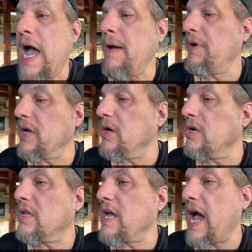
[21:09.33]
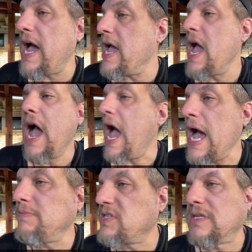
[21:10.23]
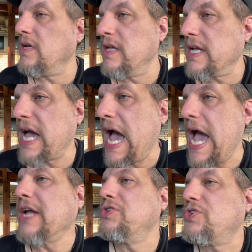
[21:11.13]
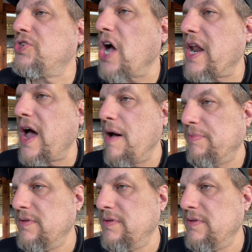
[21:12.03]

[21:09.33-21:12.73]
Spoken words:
I'm a good guy. I'm still a guy. Shut up.